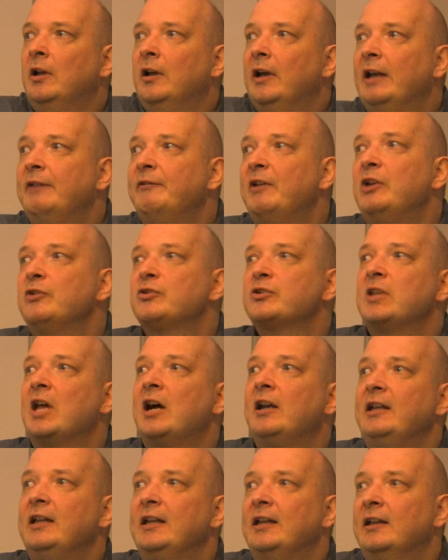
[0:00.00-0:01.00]
And when you
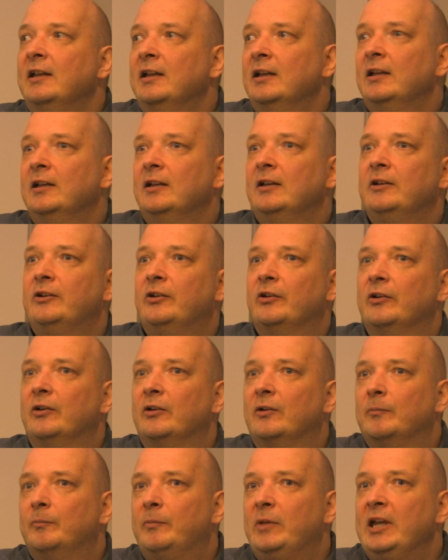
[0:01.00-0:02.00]
study
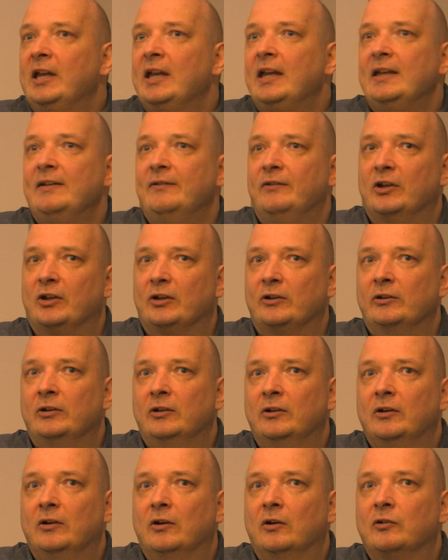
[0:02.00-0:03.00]
the behavior
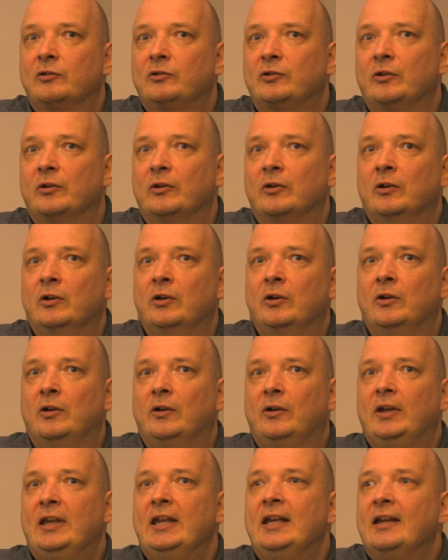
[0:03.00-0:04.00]
of the
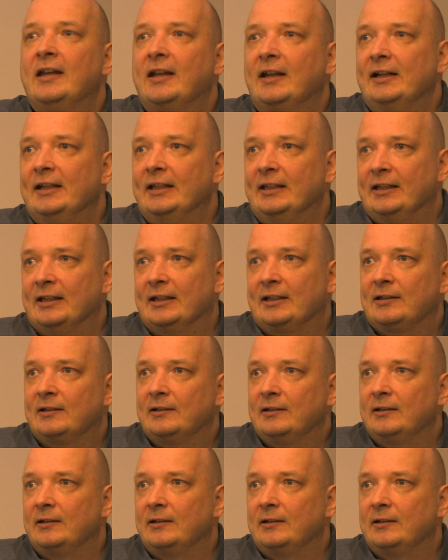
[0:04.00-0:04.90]
inherited